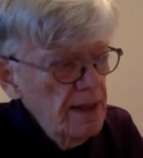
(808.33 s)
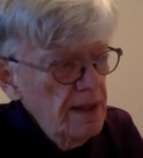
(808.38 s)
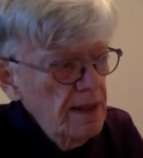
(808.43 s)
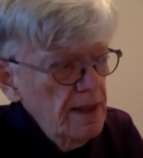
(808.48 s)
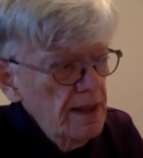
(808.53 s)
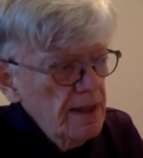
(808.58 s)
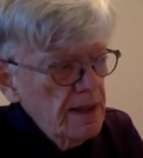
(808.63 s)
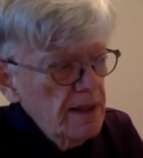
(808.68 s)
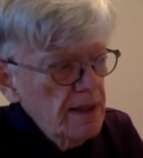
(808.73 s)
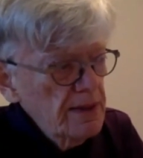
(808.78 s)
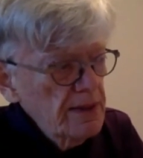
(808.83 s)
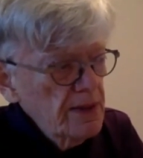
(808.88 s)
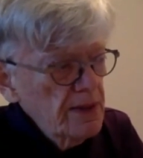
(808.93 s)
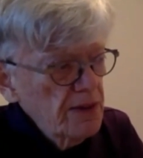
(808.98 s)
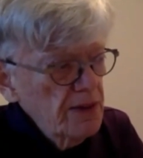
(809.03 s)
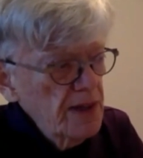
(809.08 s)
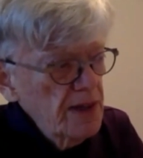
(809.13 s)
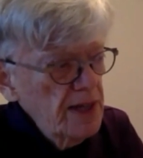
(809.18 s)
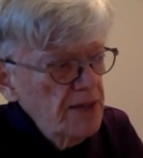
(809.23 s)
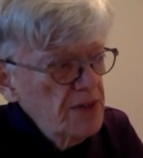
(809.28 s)
Okay, so I'm
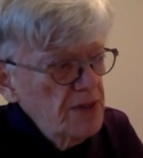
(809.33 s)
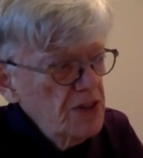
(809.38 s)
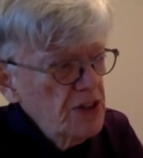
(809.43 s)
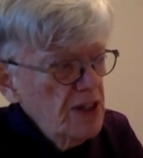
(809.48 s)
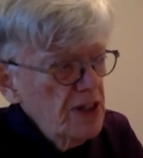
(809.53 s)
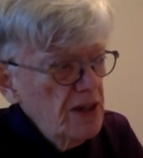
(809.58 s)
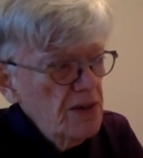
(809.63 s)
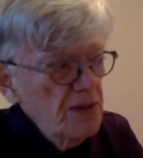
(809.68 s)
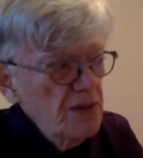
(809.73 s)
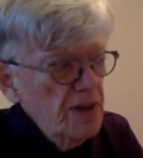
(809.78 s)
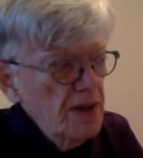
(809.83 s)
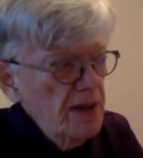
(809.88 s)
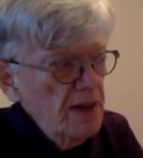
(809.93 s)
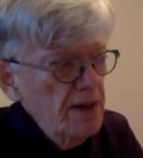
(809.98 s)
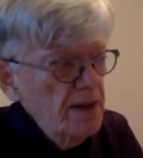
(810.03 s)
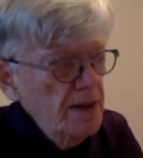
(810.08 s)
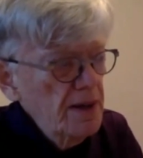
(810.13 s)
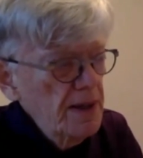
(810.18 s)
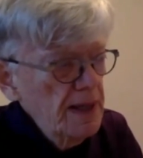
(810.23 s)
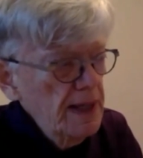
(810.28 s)
going to have a shadow there.
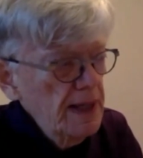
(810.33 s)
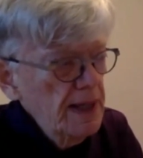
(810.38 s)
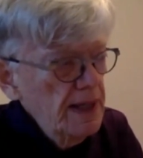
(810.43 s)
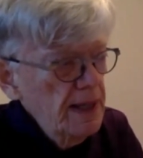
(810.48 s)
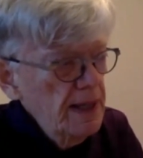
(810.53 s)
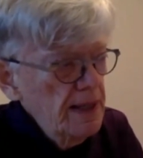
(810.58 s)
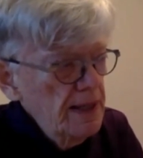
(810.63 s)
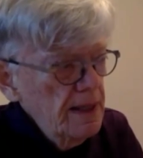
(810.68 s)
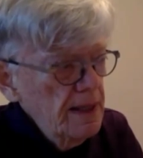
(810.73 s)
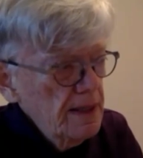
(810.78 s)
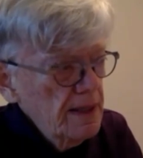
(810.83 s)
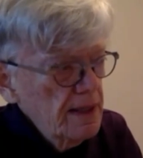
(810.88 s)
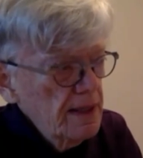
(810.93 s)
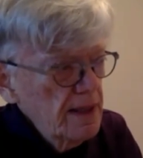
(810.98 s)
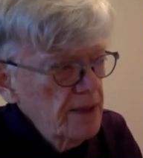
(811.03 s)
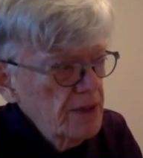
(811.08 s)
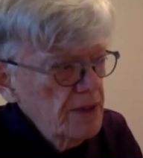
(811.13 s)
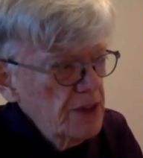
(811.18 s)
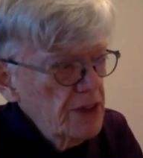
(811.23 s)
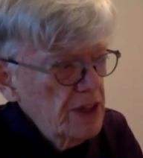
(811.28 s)
I have
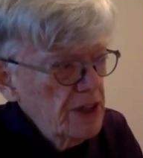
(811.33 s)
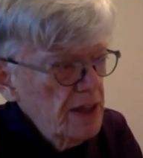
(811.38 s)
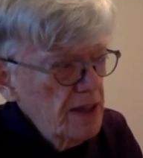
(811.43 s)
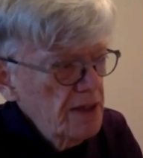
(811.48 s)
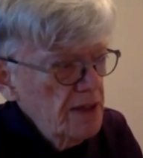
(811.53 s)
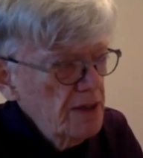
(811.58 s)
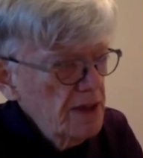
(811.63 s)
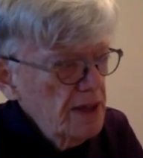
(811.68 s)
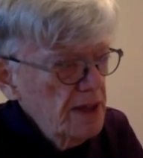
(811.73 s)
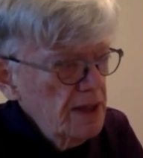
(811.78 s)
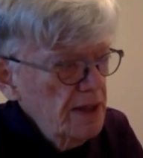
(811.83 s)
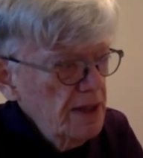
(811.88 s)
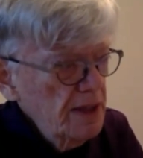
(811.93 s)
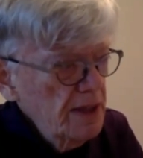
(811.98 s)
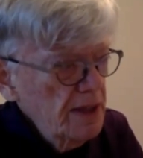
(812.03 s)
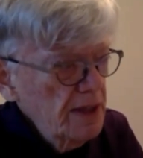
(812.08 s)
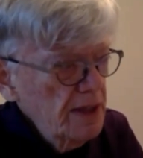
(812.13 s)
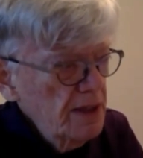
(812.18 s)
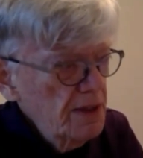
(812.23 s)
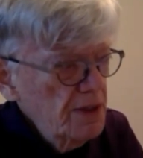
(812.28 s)
a shadow here
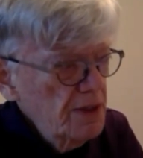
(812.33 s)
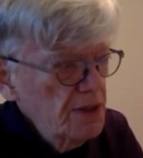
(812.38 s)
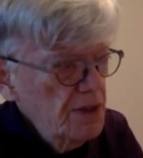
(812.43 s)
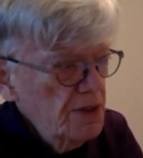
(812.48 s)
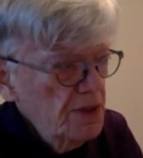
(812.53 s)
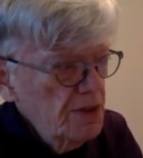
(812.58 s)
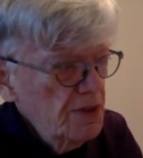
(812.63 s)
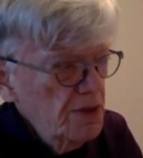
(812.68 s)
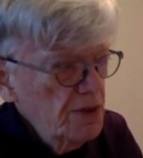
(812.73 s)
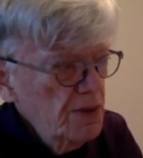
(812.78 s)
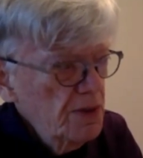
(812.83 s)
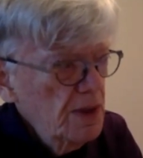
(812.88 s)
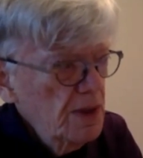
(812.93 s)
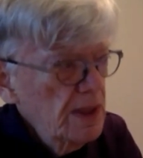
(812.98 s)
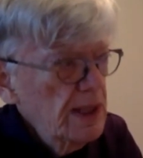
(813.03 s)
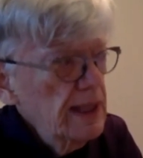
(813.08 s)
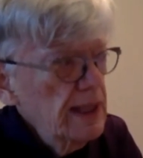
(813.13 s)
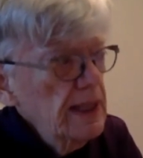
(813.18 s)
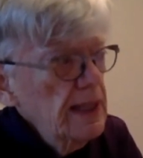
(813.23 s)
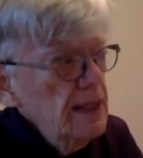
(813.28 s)
too.
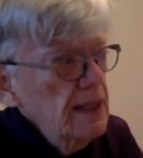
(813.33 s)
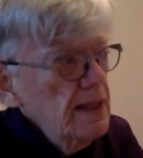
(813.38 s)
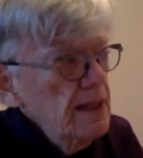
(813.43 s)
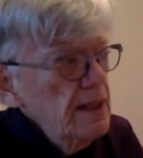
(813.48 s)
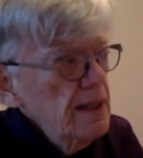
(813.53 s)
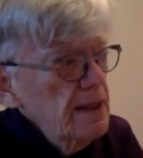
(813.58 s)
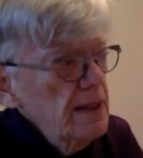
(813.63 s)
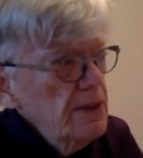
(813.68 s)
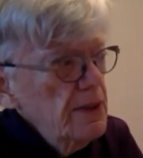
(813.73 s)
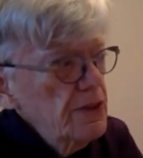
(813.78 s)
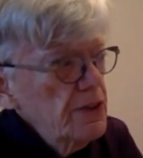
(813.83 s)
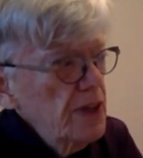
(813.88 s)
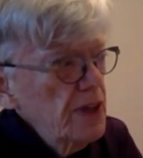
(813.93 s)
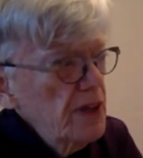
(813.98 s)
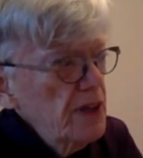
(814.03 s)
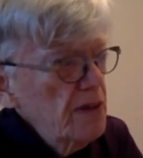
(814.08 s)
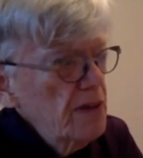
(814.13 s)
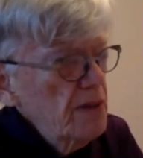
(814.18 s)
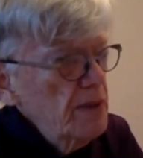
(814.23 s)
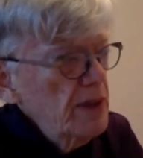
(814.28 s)
Shadow up
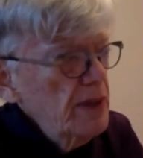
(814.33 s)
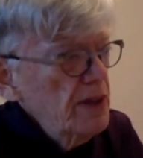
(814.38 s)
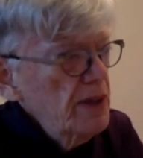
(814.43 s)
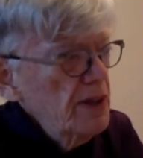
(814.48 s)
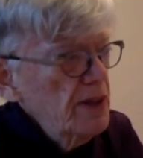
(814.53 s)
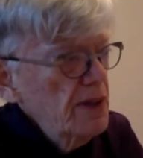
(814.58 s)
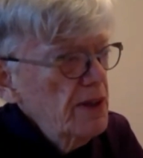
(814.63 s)
here.